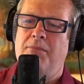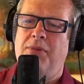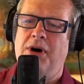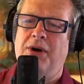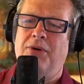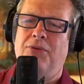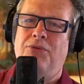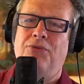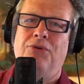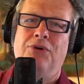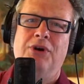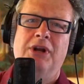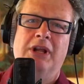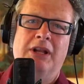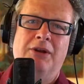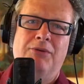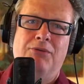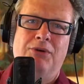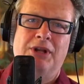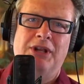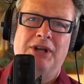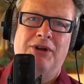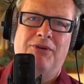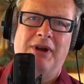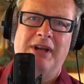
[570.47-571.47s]
But
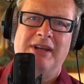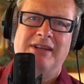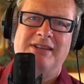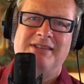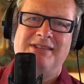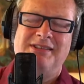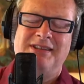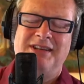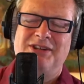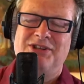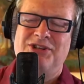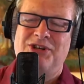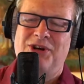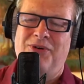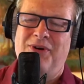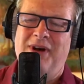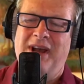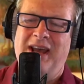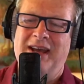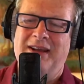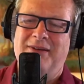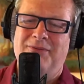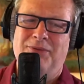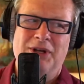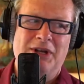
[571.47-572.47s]
really great to see
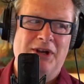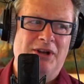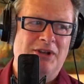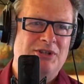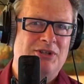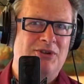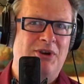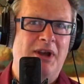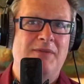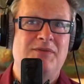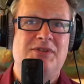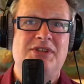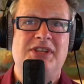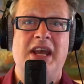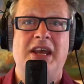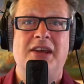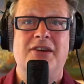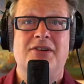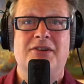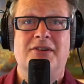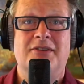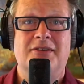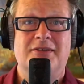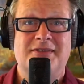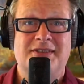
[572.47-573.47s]
Joanne. We also have
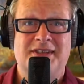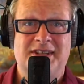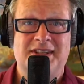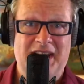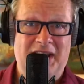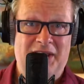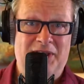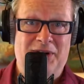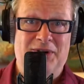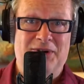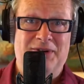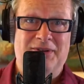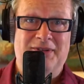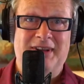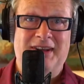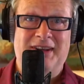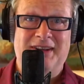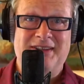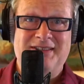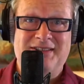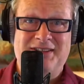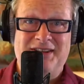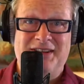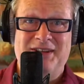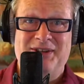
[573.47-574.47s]
Seder together,
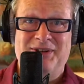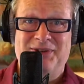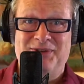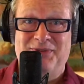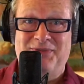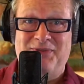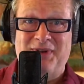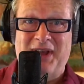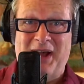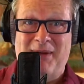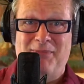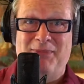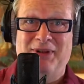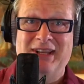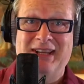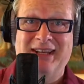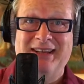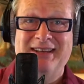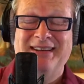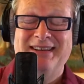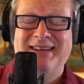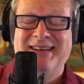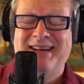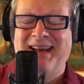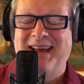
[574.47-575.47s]
she and her
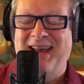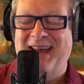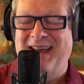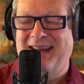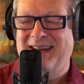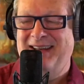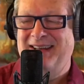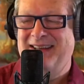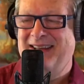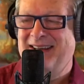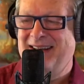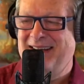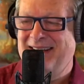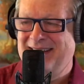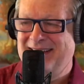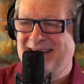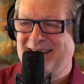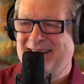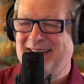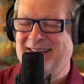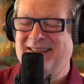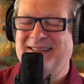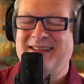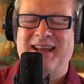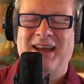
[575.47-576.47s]
family, and
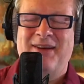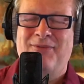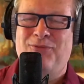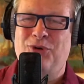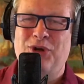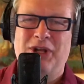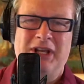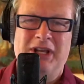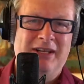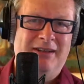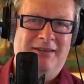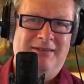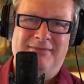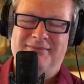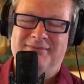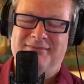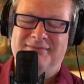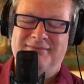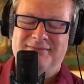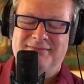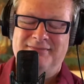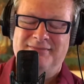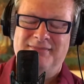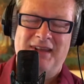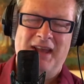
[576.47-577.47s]
every
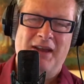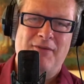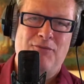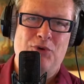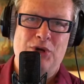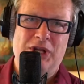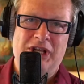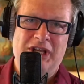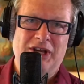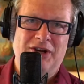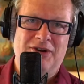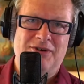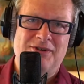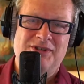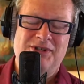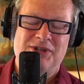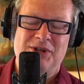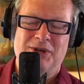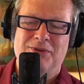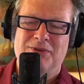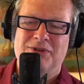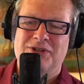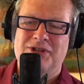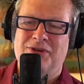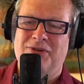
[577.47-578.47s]
year.
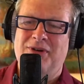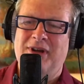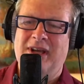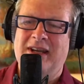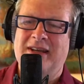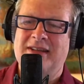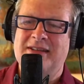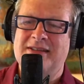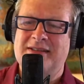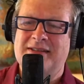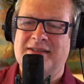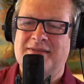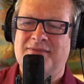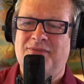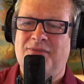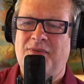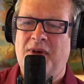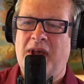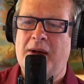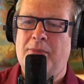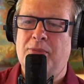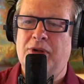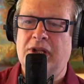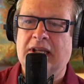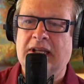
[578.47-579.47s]
So Joanne is
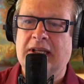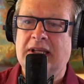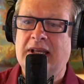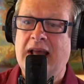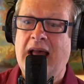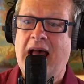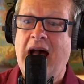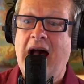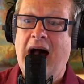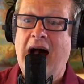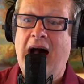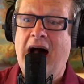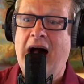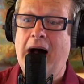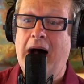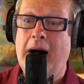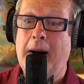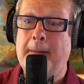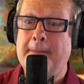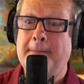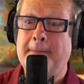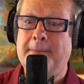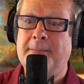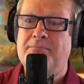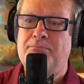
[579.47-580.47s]
family.
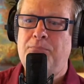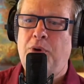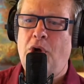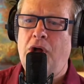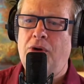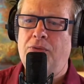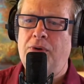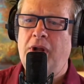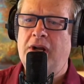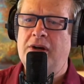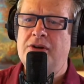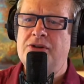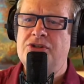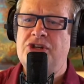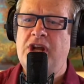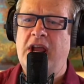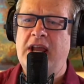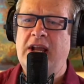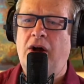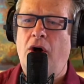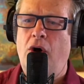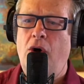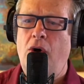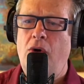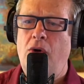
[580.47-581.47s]
Paul Reller,
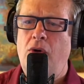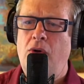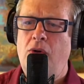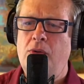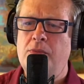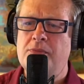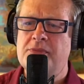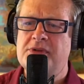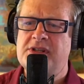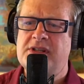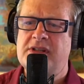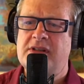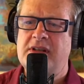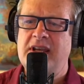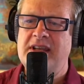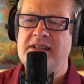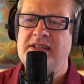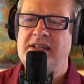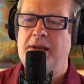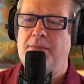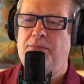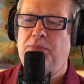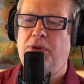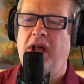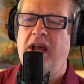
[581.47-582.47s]
Jake Holmes,
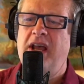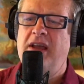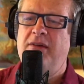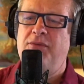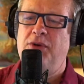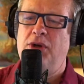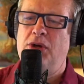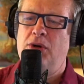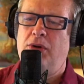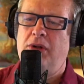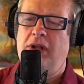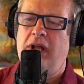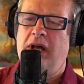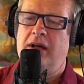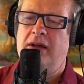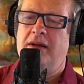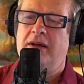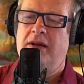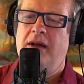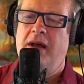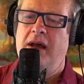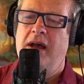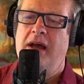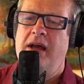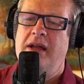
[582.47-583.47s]
is he playing
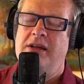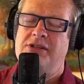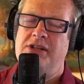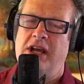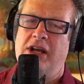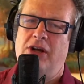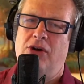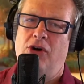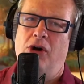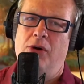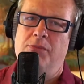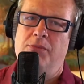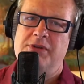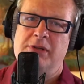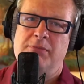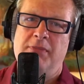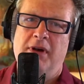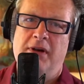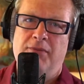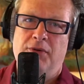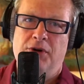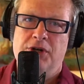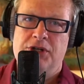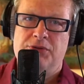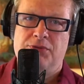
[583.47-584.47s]
viola? Jake Holmes is
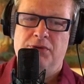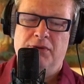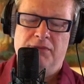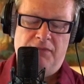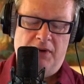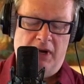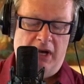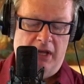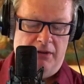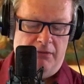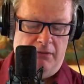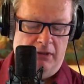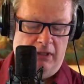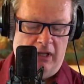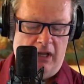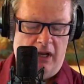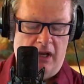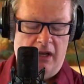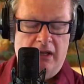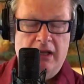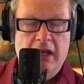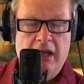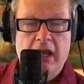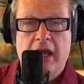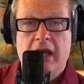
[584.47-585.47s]
my virtual
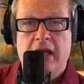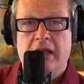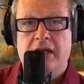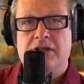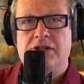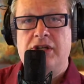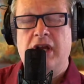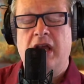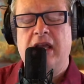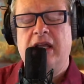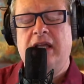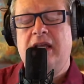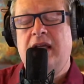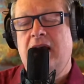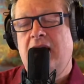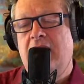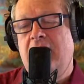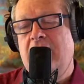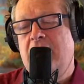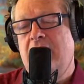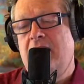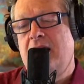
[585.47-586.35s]
father-in-law. Jake,